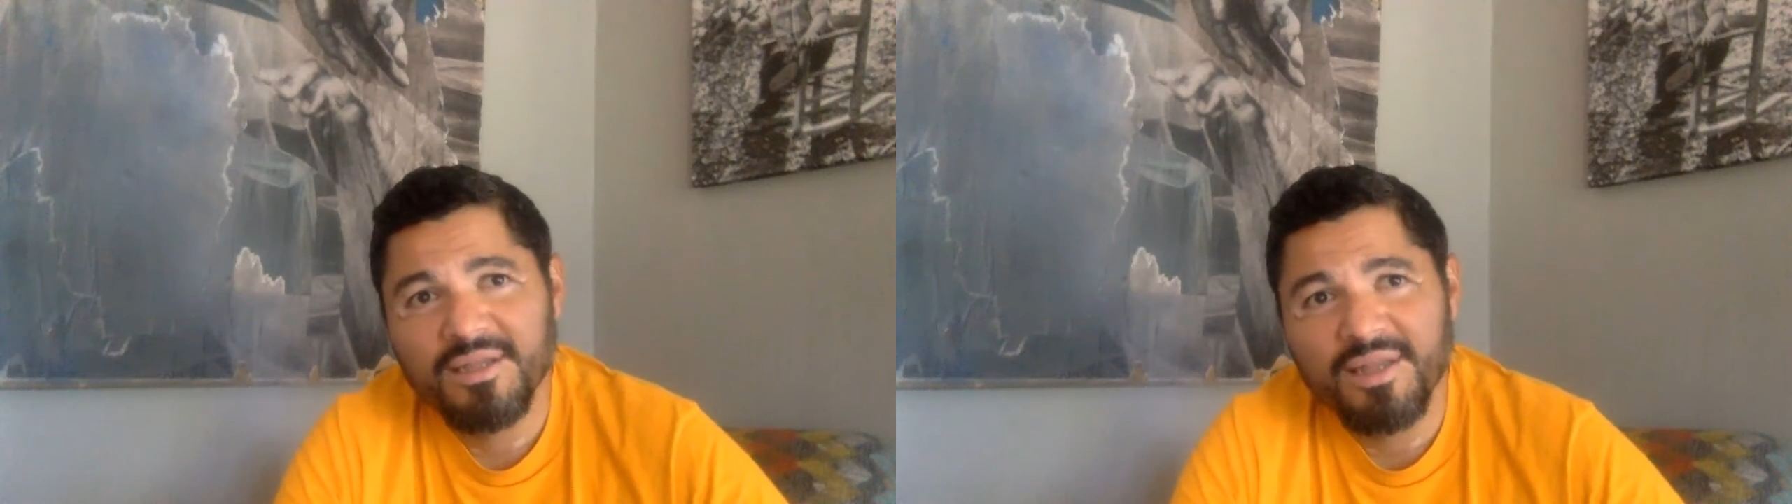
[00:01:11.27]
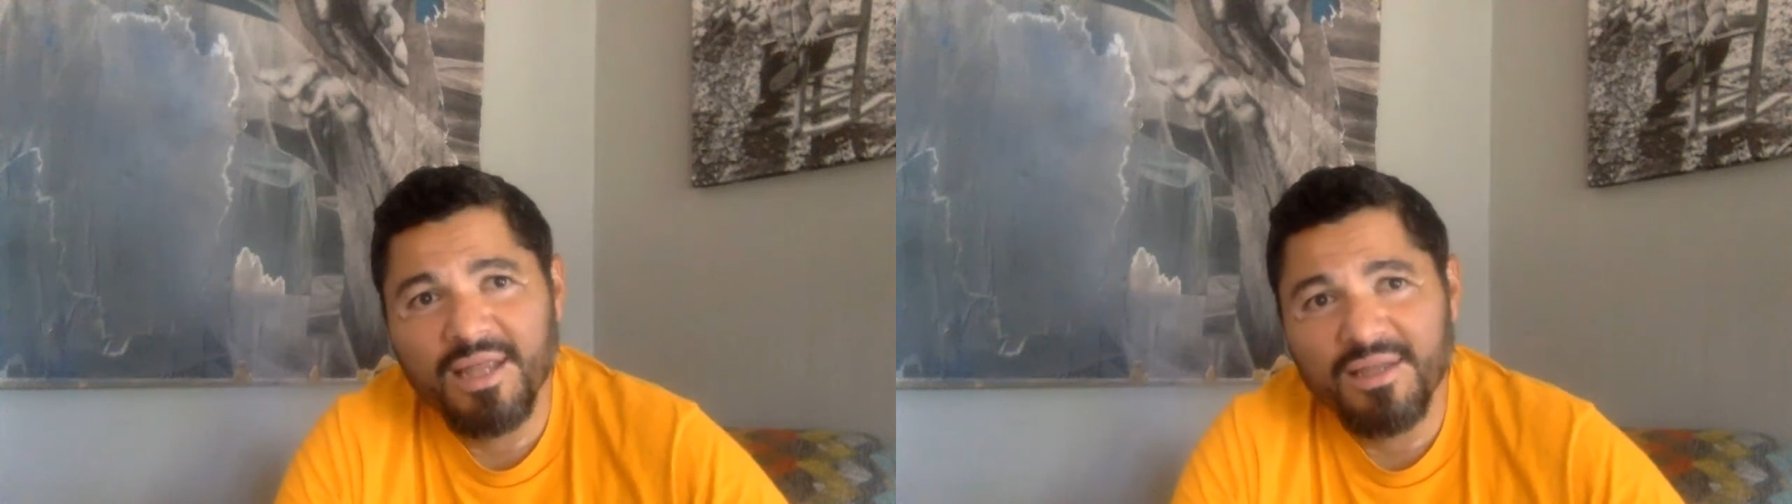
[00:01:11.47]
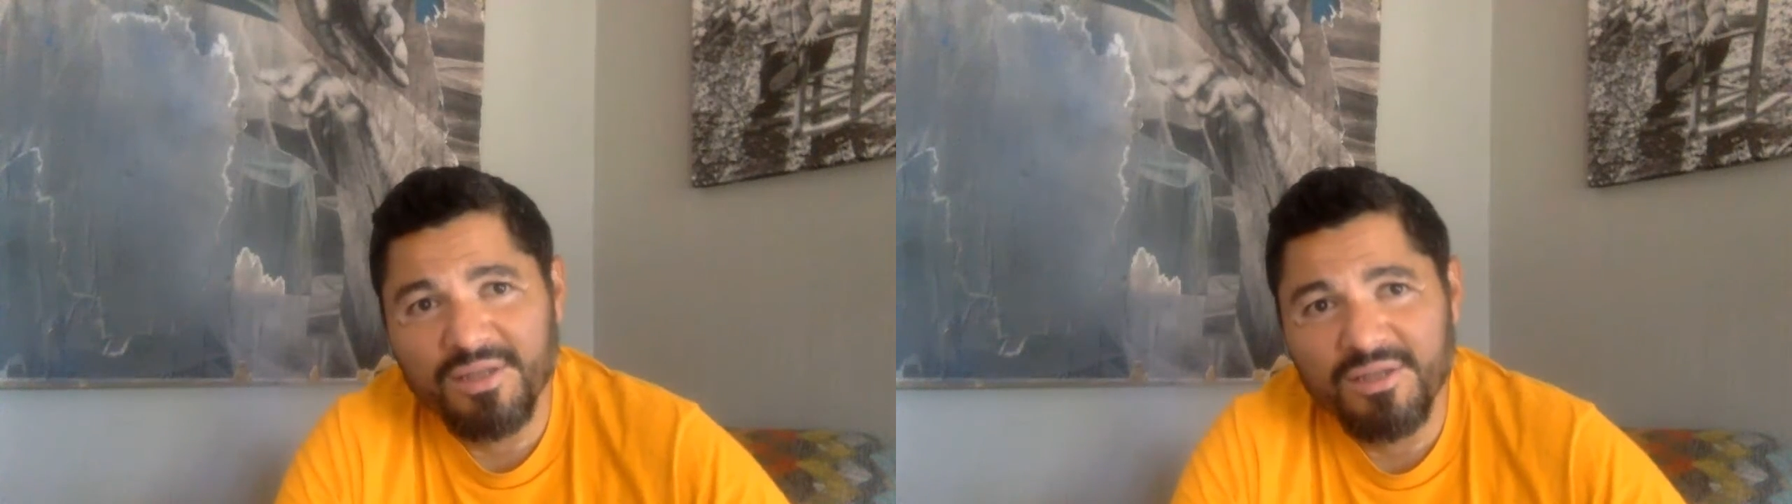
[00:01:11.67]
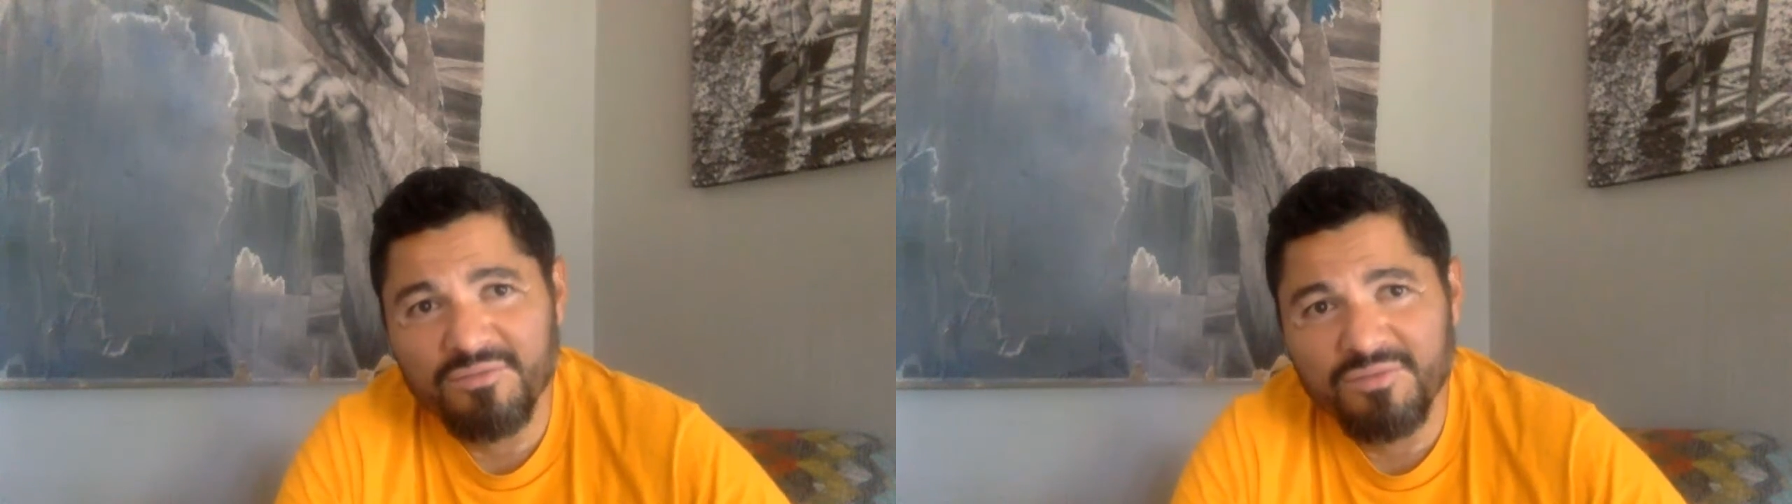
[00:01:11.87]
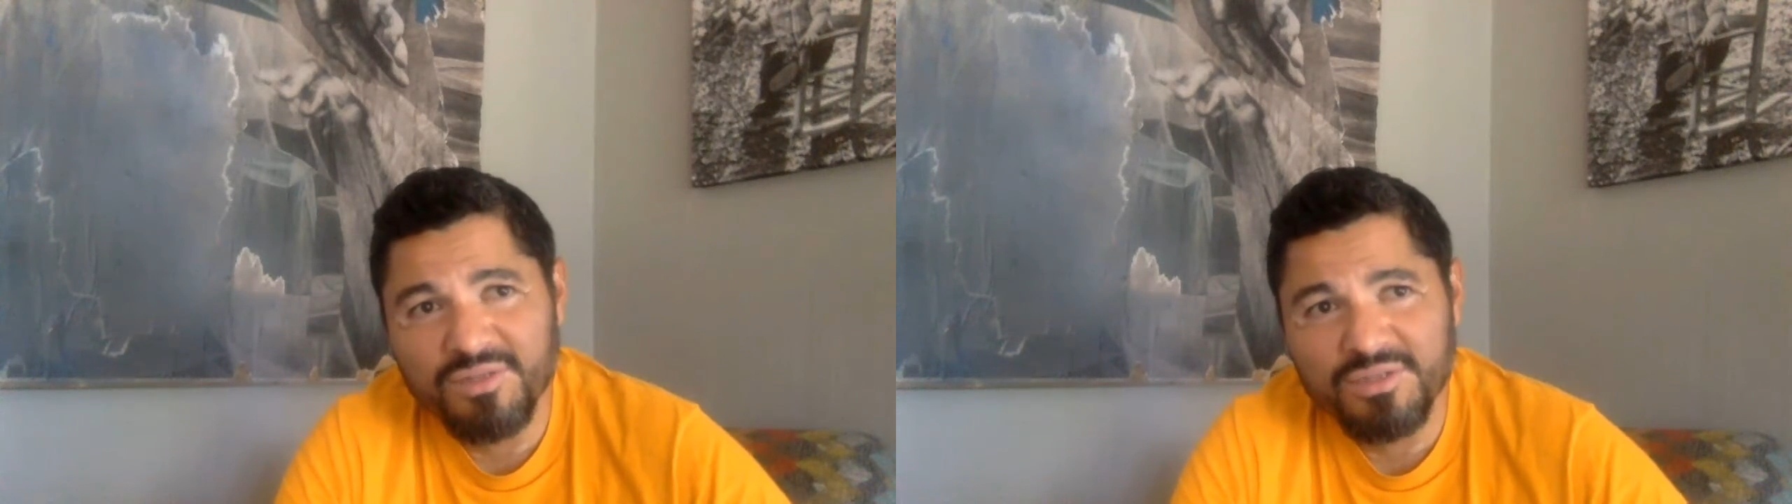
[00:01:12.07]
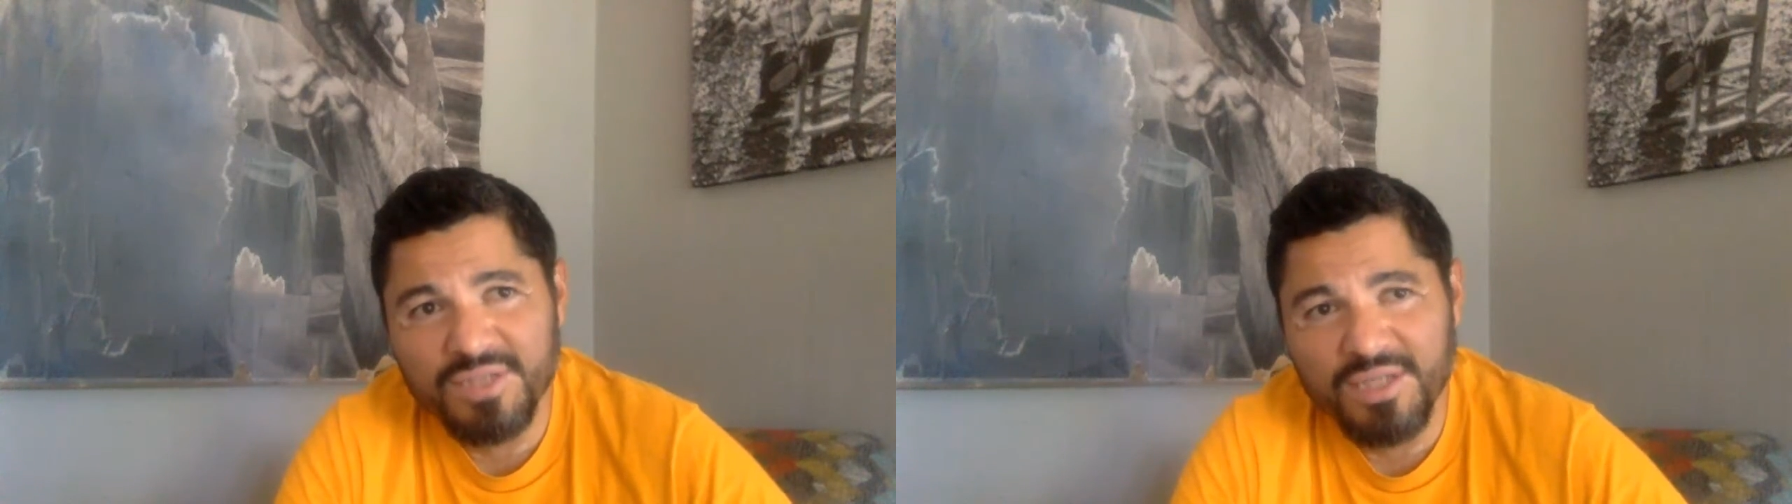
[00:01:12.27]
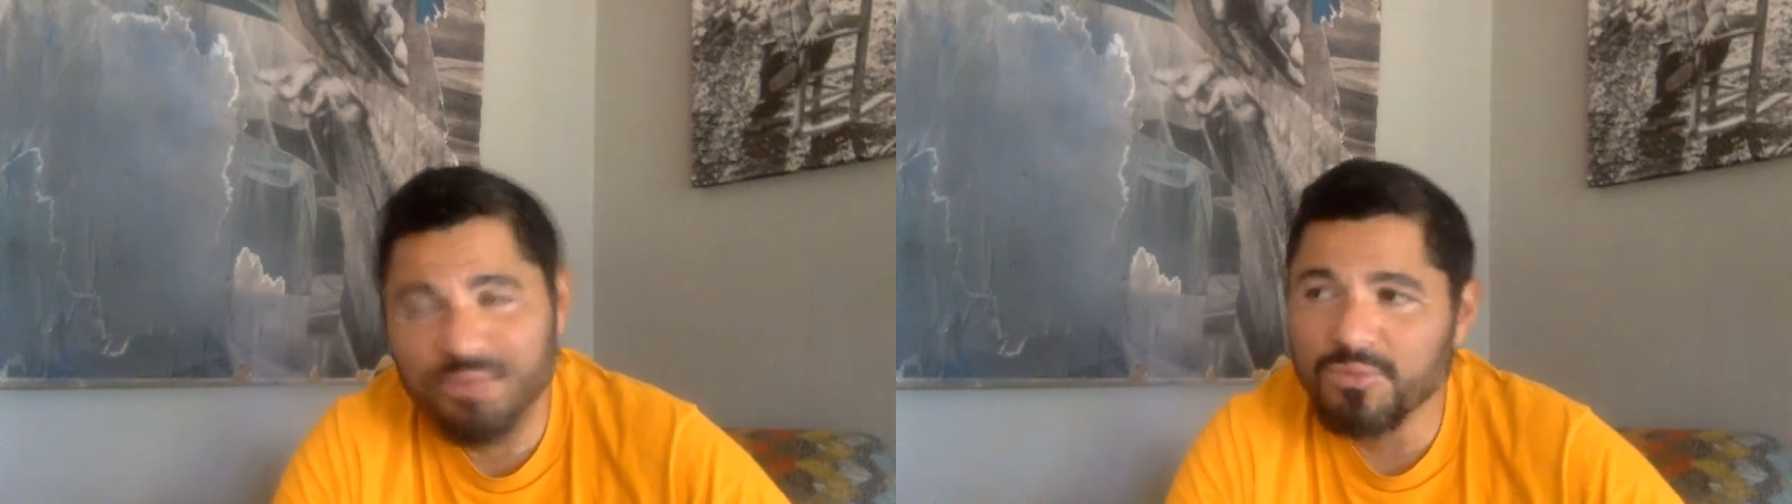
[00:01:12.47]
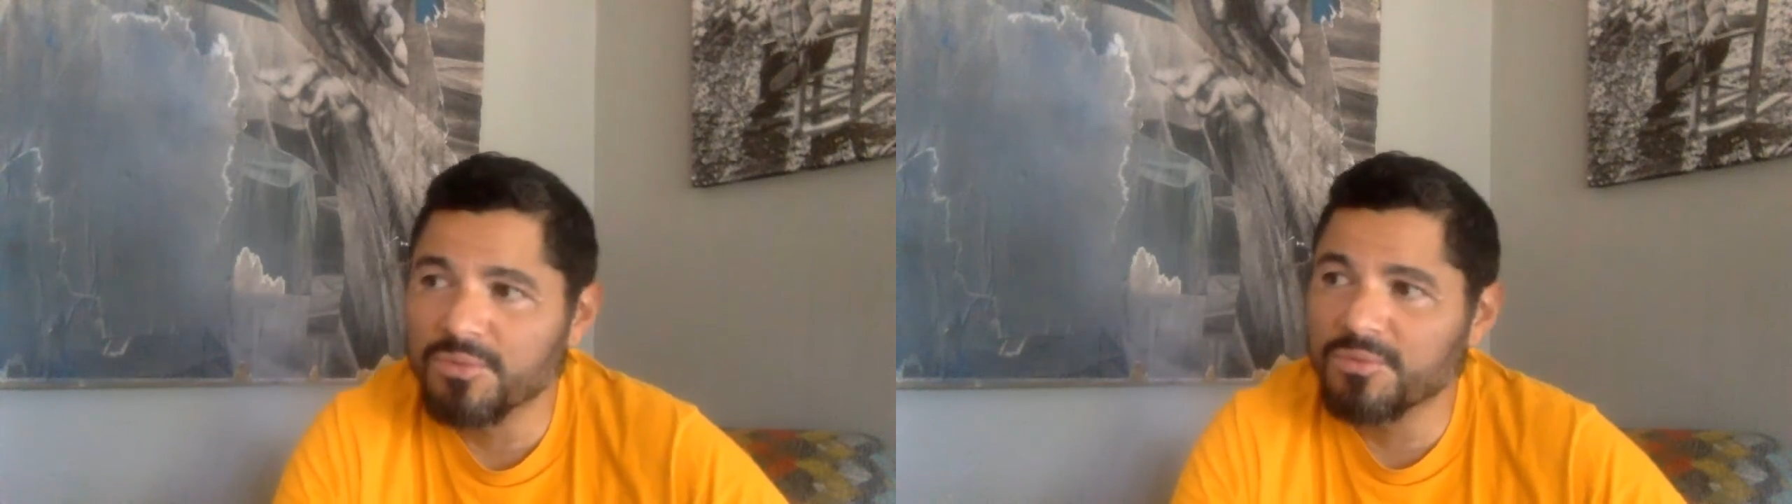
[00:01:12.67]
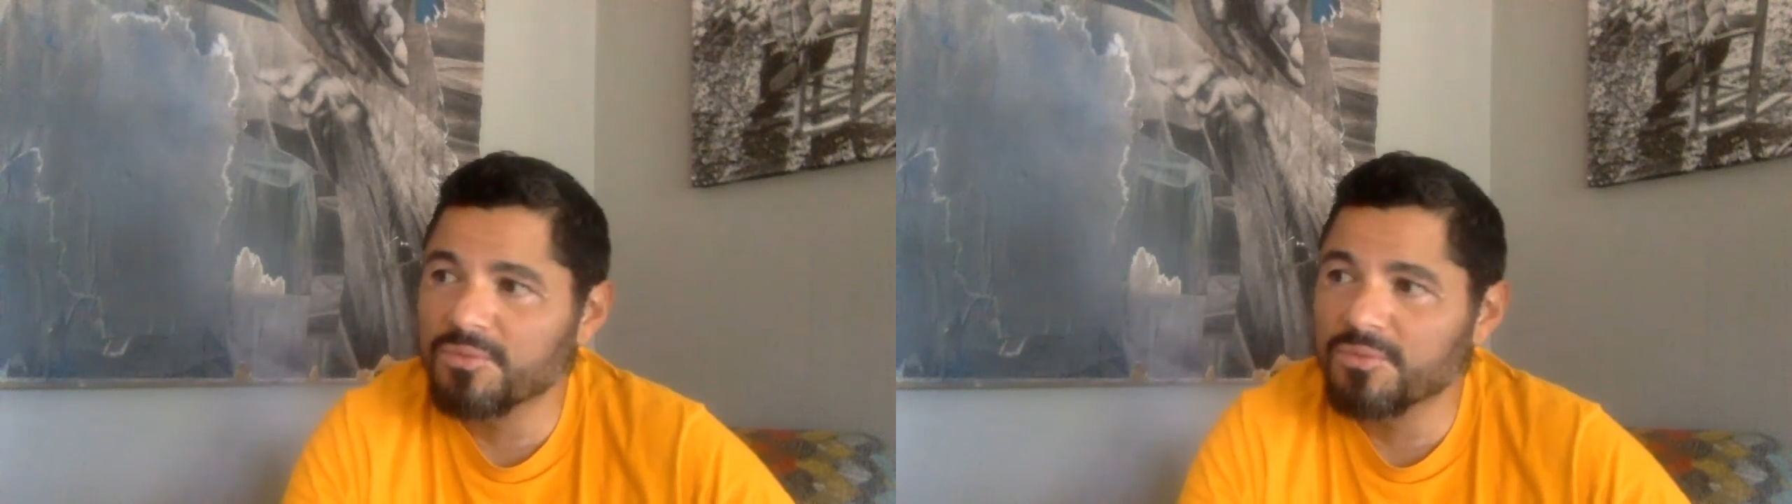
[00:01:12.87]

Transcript: that leaf looks like, ooh,